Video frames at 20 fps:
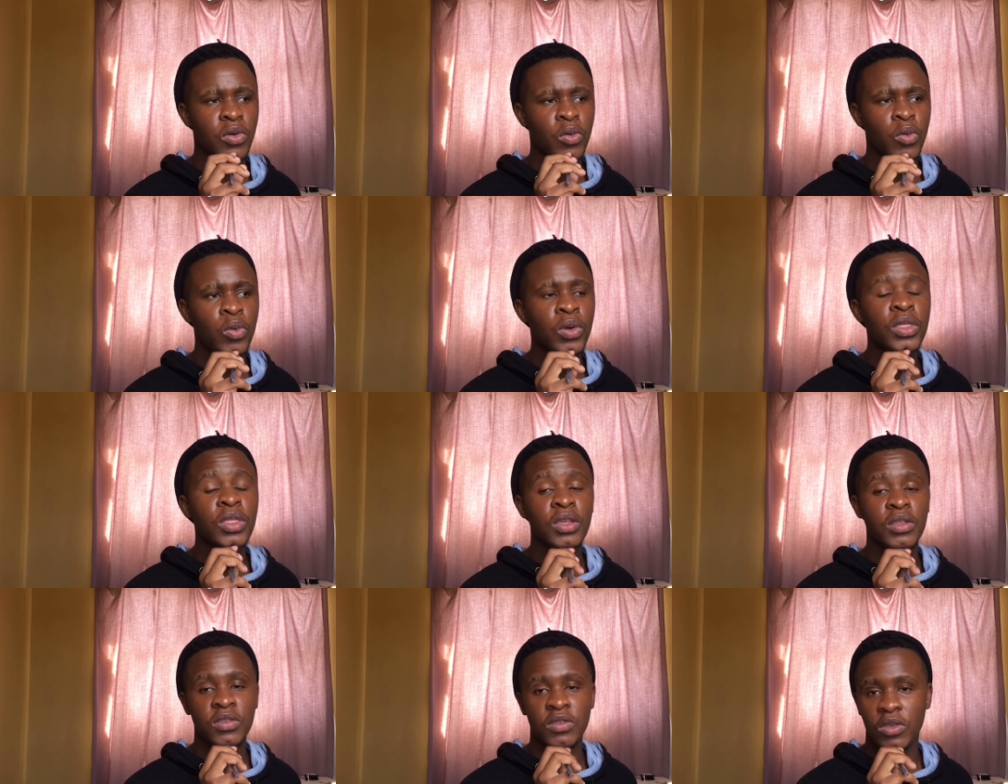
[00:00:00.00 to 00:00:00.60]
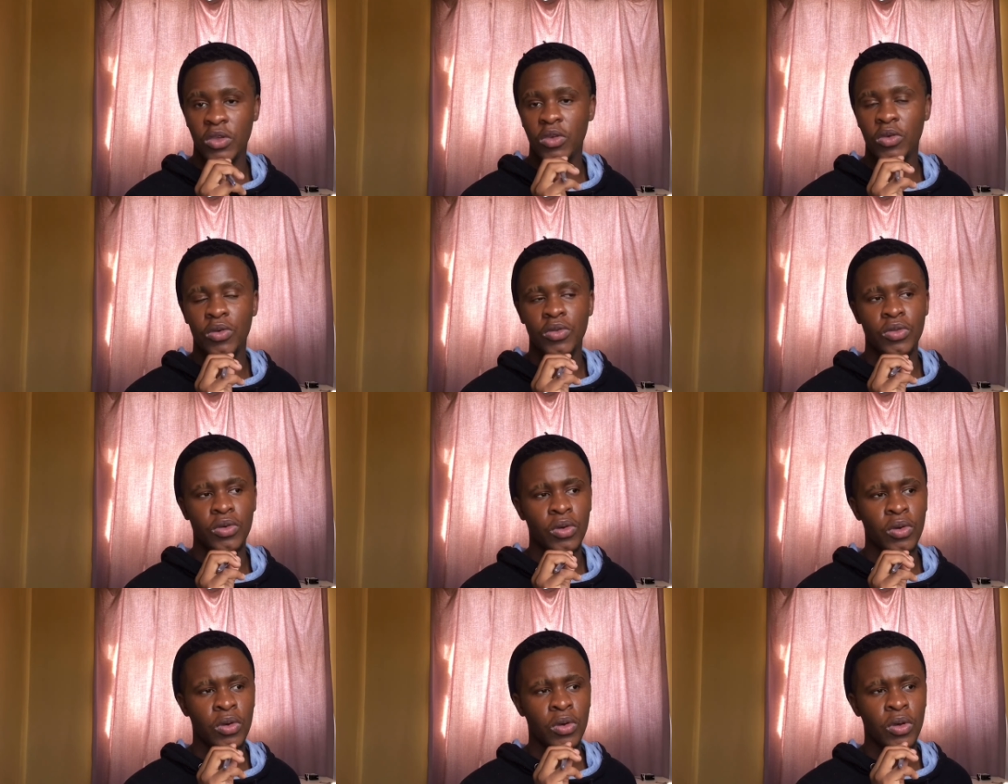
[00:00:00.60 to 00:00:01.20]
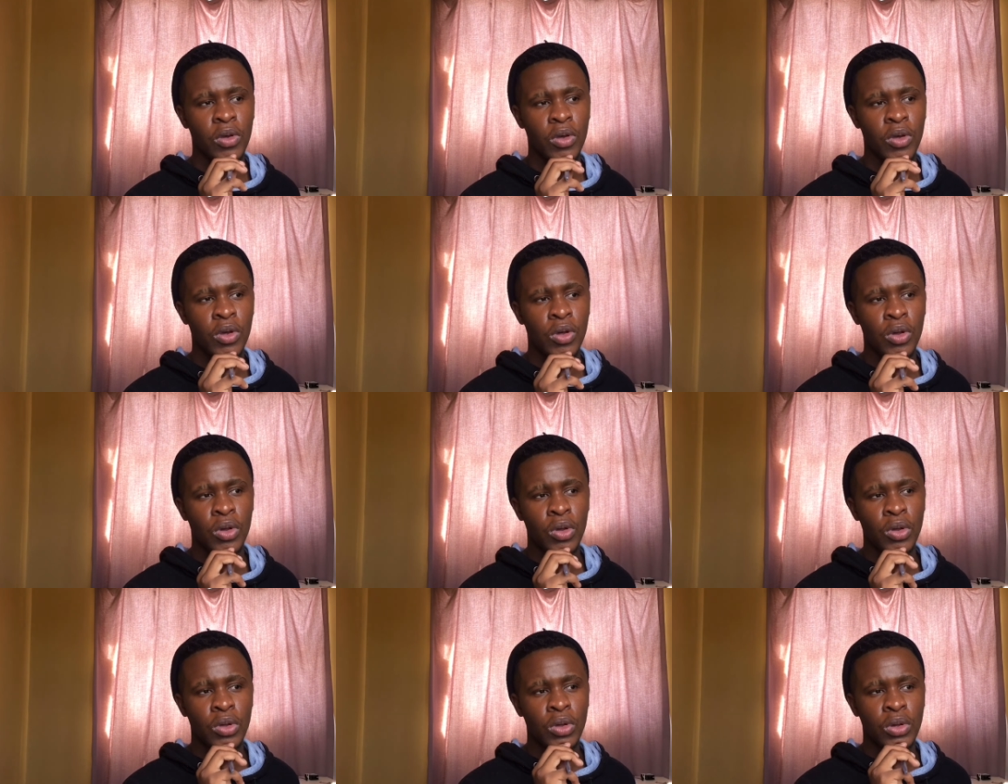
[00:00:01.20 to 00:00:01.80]
with insecure though.
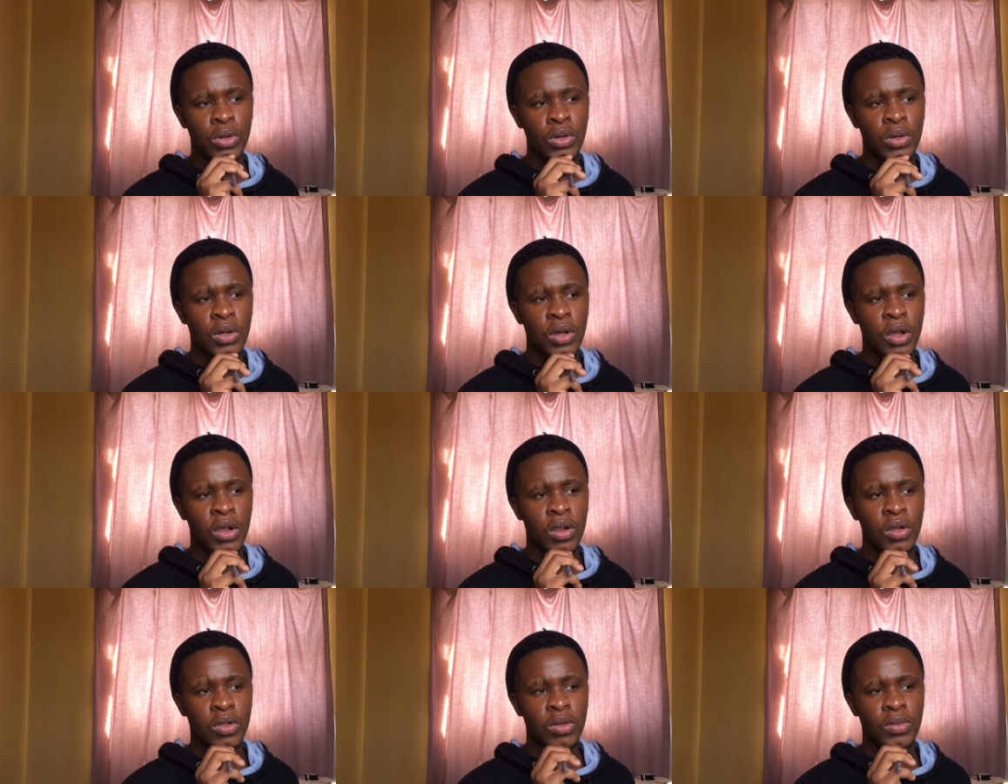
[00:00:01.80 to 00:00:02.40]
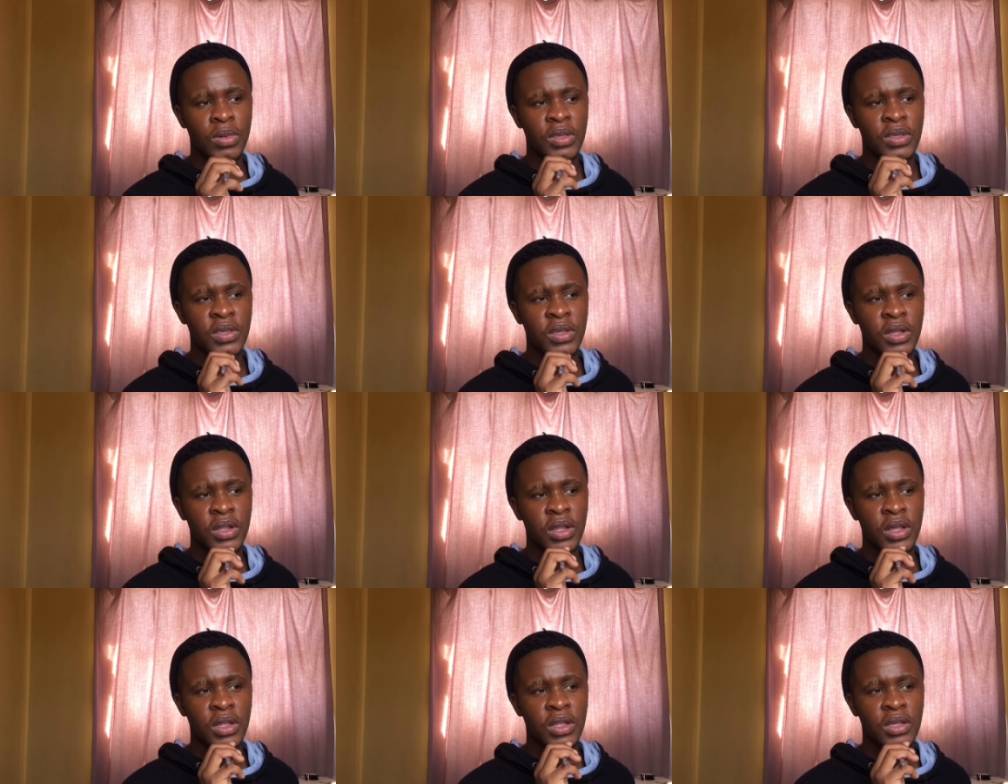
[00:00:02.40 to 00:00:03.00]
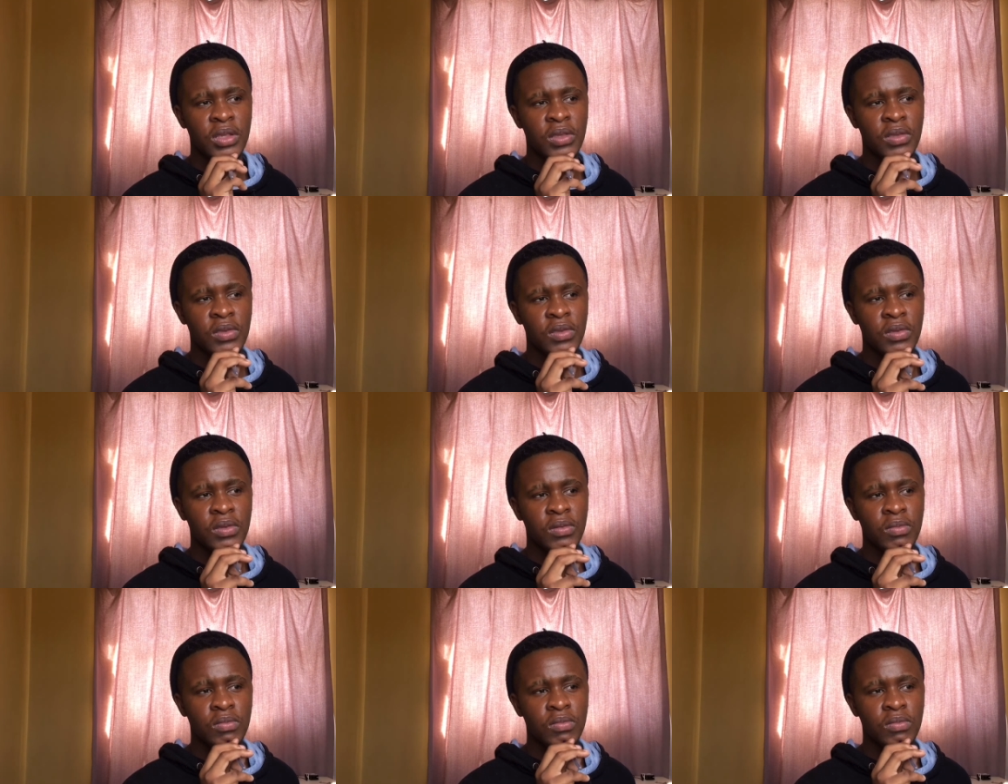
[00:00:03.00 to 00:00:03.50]
I don't know what's in ladies.